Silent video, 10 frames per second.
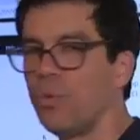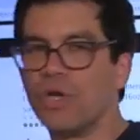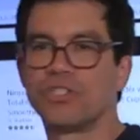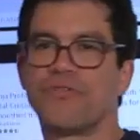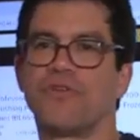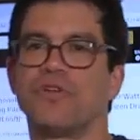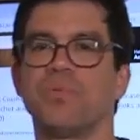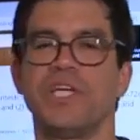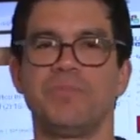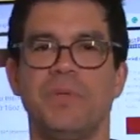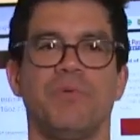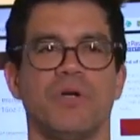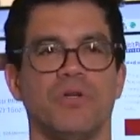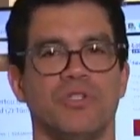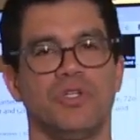Where's the first place
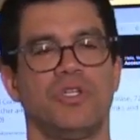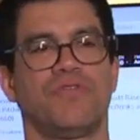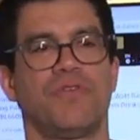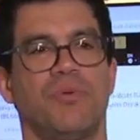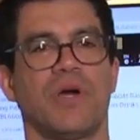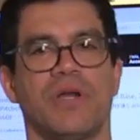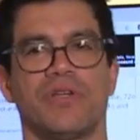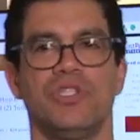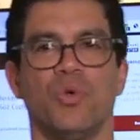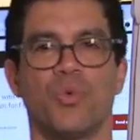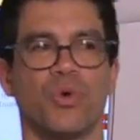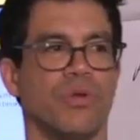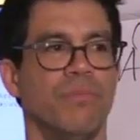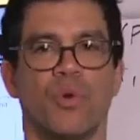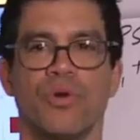people go search for products in the
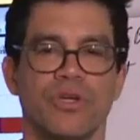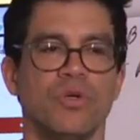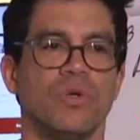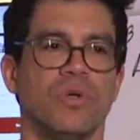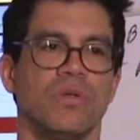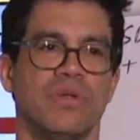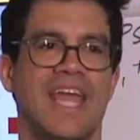world more than Google?